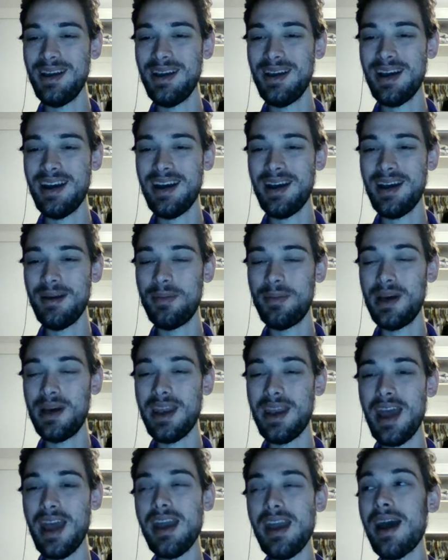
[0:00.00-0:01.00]

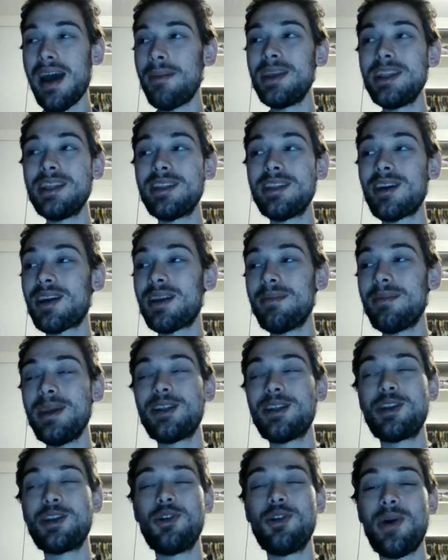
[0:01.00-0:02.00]
But hey, I mean, they're going to be
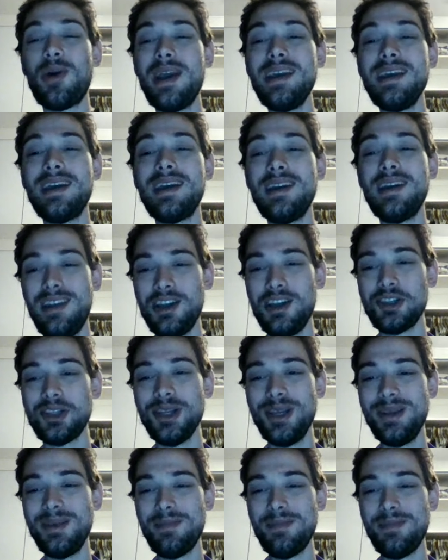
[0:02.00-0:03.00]
in great
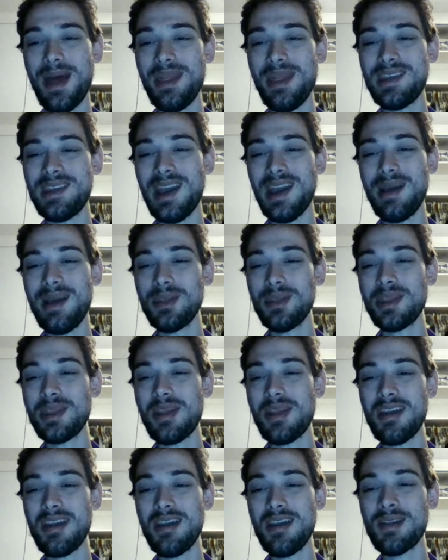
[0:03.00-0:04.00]
condition by the time the
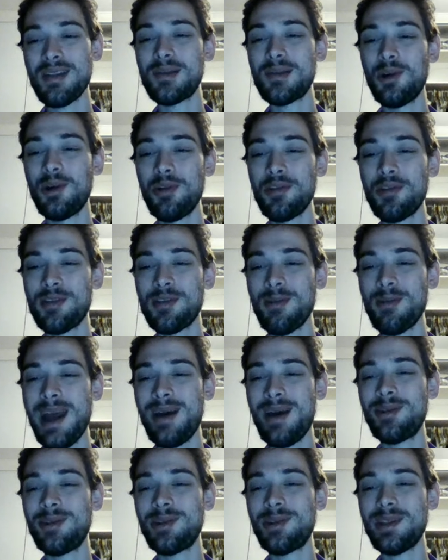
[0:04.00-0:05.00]
season rolls
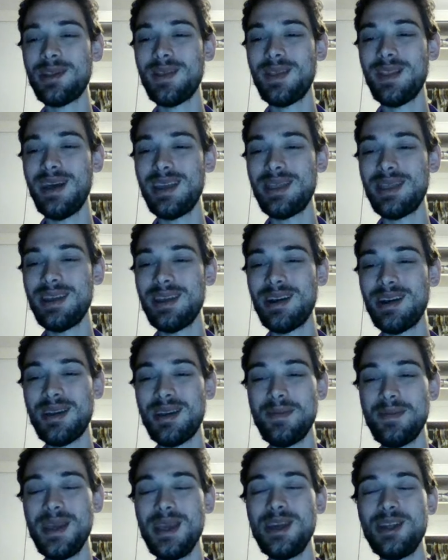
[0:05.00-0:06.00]
around. Like they're going
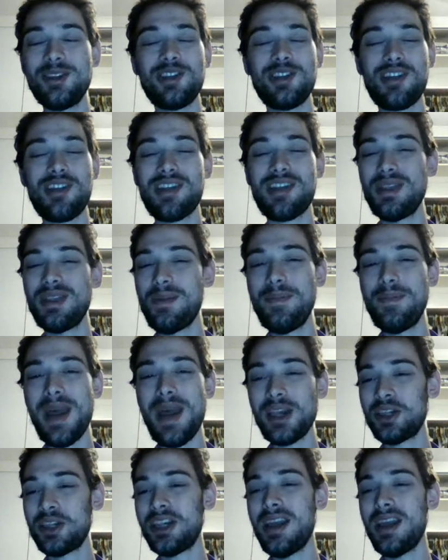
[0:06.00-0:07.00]
to be in just the
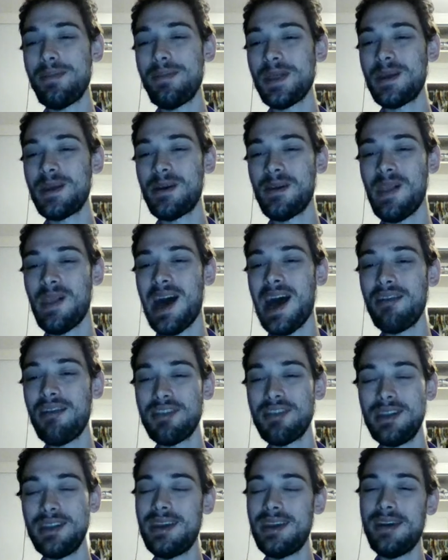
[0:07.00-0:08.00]
best shape of their
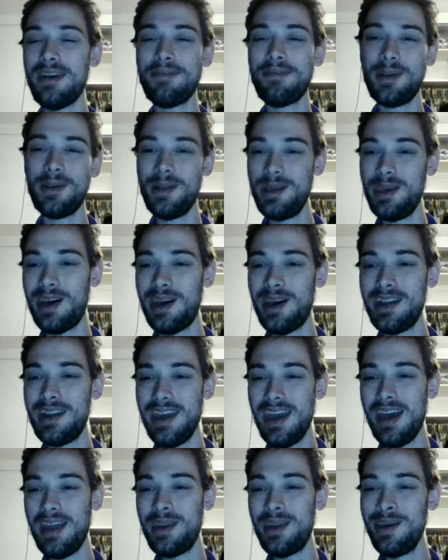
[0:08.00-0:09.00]
lives and definitely not
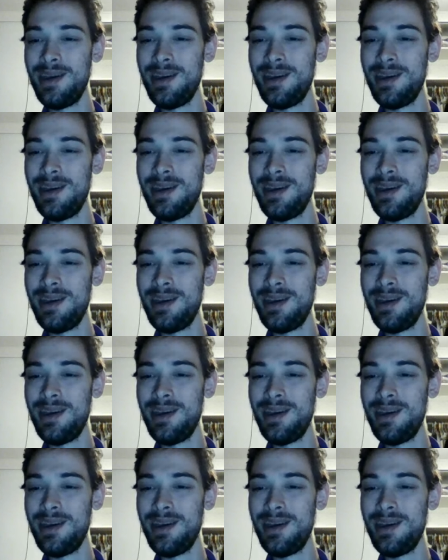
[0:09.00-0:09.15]
dead.